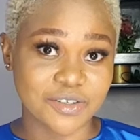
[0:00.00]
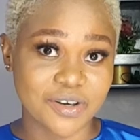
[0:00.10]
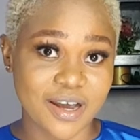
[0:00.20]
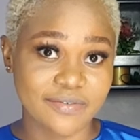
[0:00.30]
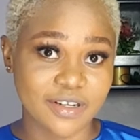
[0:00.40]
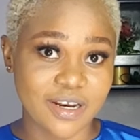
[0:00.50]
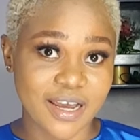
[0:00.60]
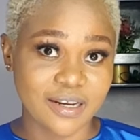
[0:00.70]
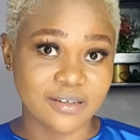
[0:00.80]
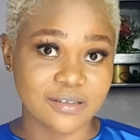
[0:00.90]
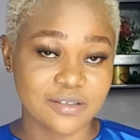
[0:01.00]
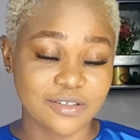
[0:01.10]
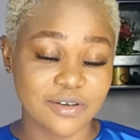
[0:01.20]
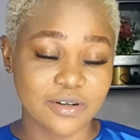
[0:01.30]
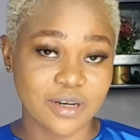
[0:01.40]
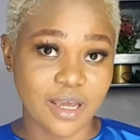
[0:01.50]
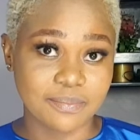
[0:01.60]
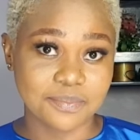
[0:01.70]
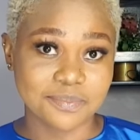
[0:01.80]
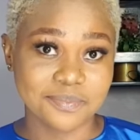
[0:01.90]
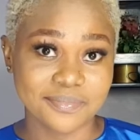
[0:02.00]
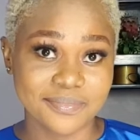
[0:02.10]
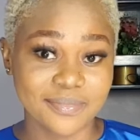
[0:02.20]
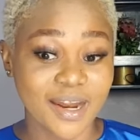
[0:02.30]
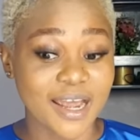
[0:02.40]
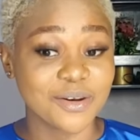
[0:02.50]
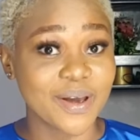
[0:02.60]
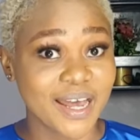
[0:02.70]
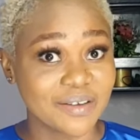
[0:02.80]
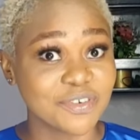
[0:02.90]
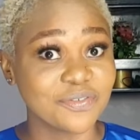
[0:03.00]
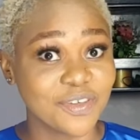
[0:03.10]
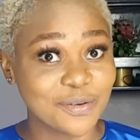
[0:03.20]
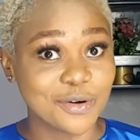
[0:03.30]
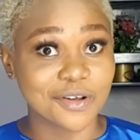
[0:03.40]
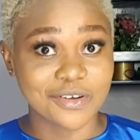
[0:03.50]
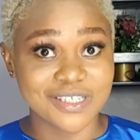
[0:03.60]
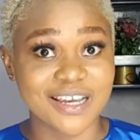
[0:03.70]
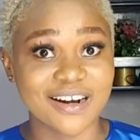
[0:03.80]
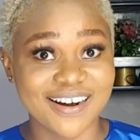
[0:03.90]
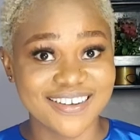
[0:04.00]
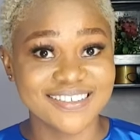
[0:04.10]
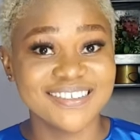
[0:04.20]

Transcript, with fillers: do you have online to your name? I know I have a few on Coursera.